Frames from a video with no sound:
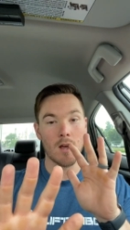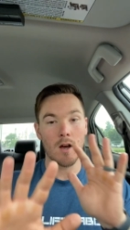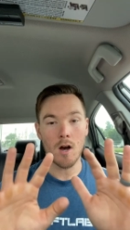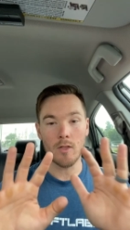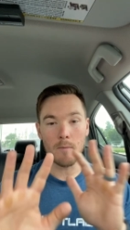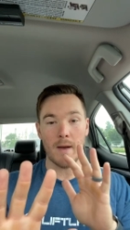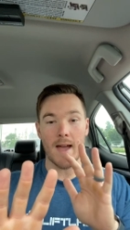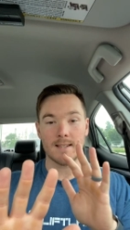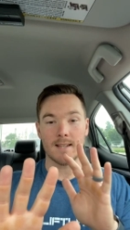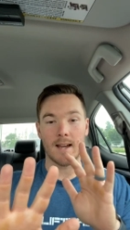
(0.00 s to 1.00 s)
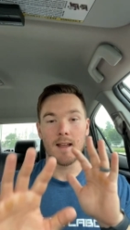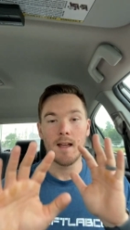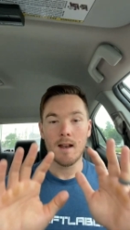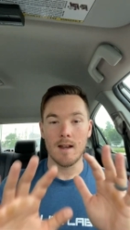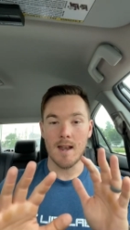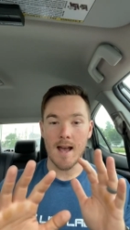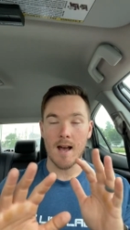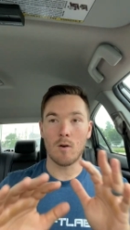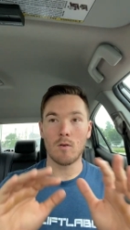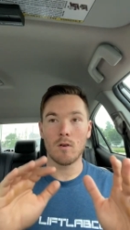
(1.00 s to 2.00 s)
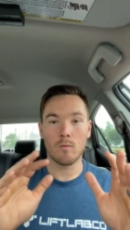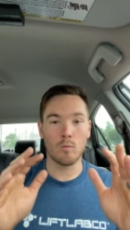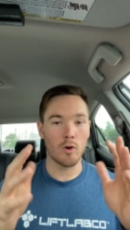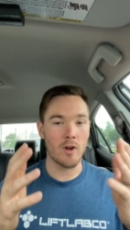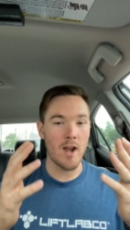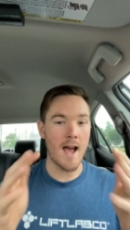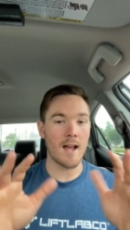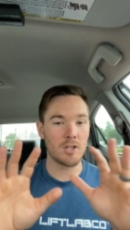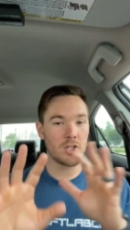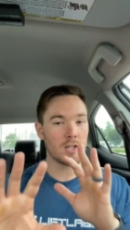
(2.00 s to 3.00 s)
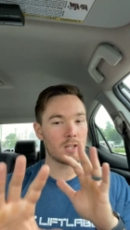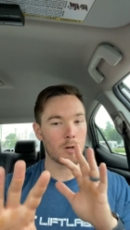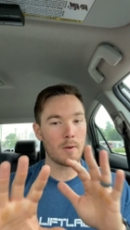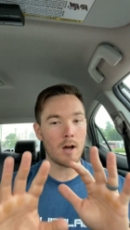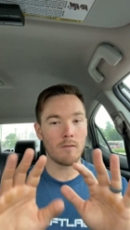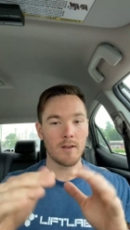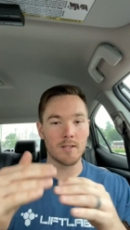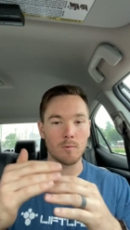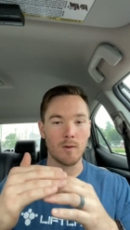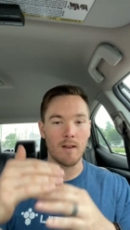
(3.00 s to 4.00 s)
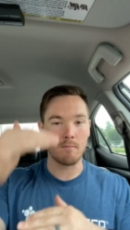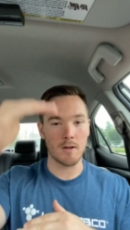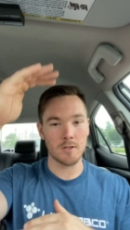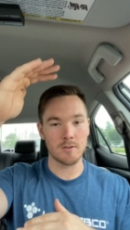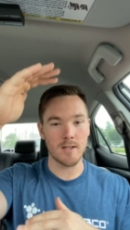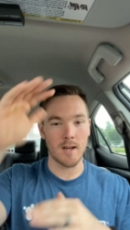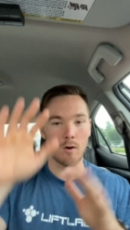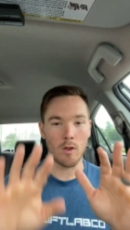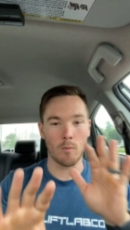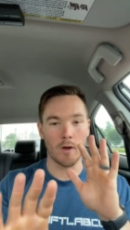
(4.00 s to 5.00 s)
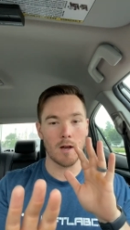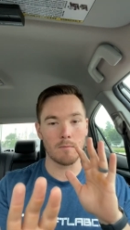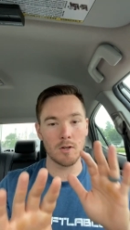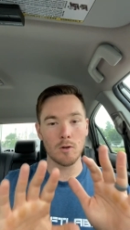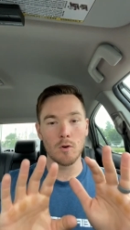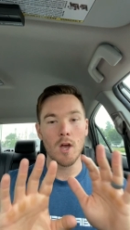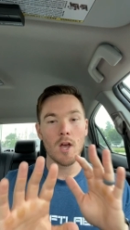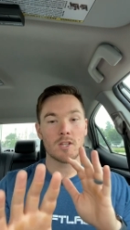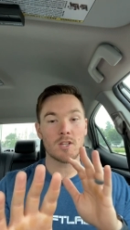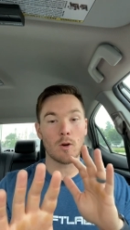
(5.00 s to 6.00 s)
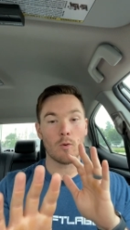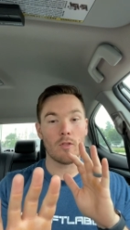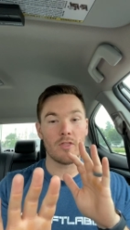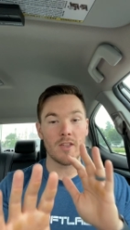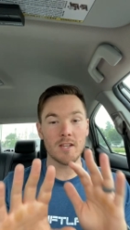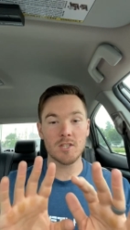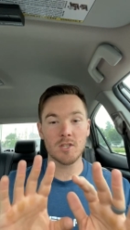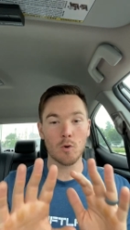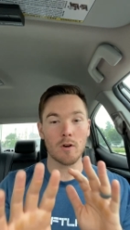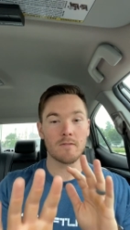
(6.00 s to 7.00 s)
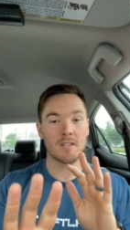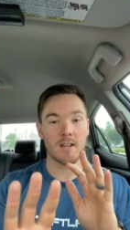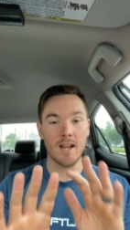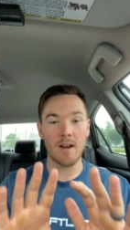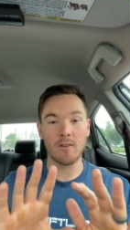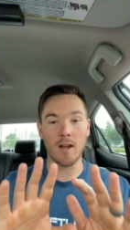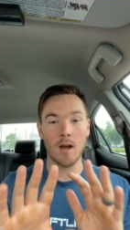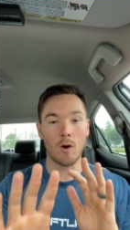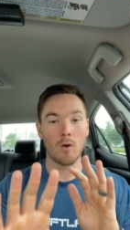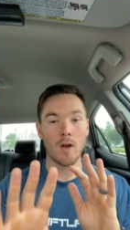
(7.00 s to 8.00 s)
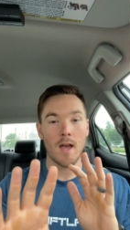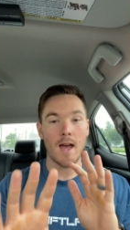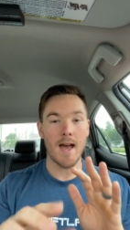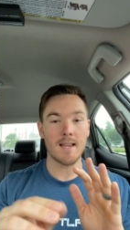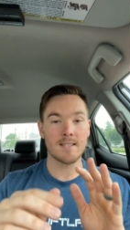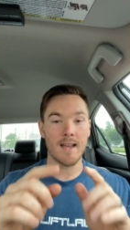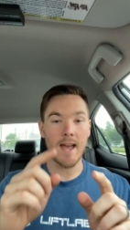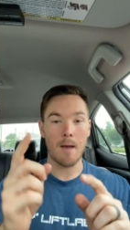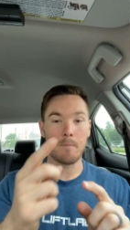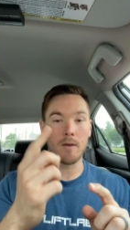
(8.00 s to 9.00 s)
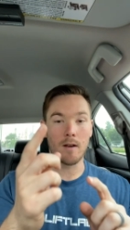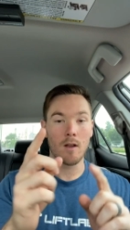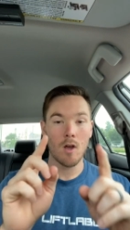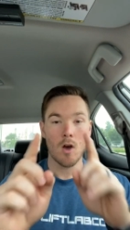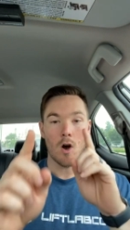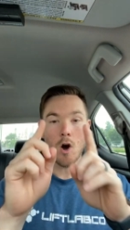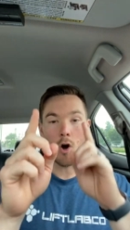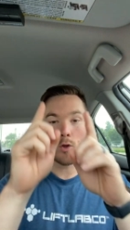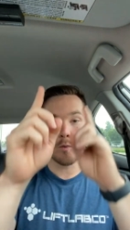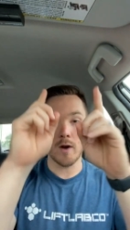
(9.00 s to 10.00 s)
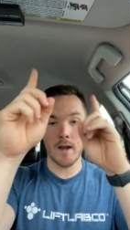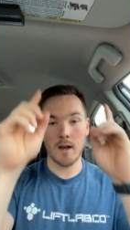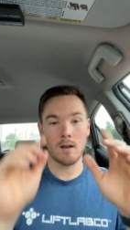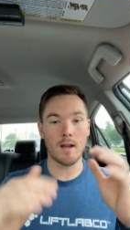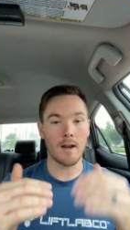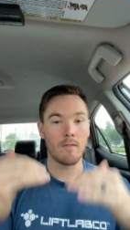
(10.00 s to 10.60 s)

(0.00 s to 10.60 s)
on the back side. Now, we're not just our pelvis, we have muscles that go all the way up too. So this sort of scenario has to happen all the way kind of